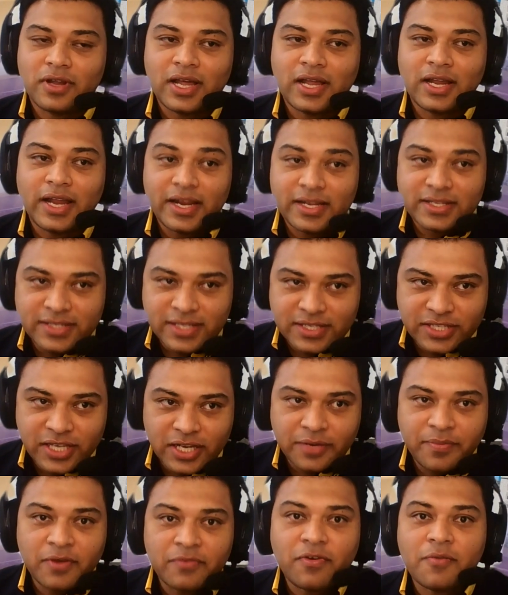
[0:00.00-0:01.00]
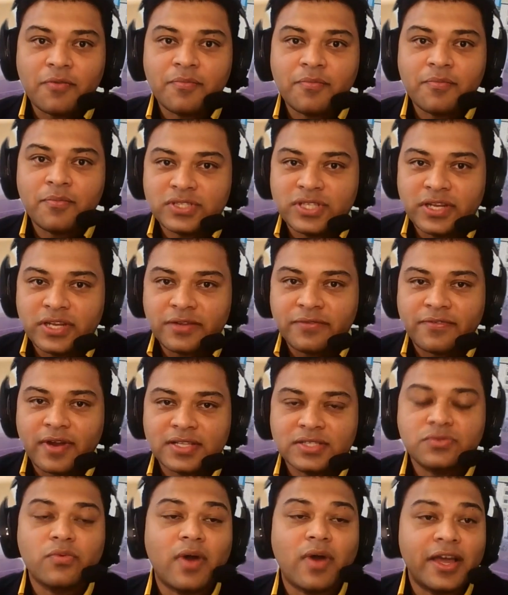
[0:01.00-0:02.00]
So for ladies and gentlemen,
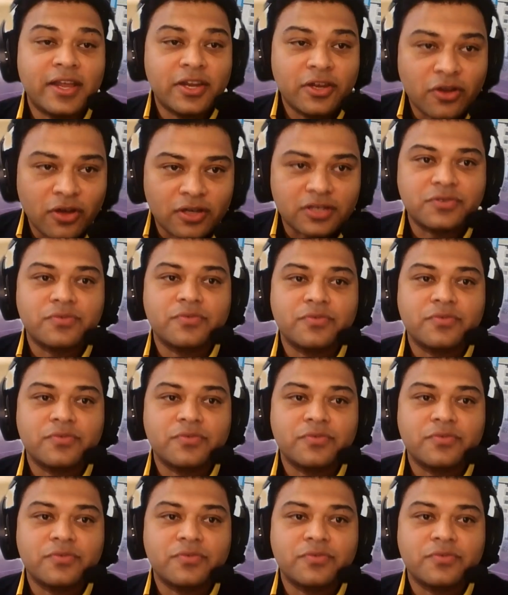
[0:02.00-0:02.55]
for Muslim friends,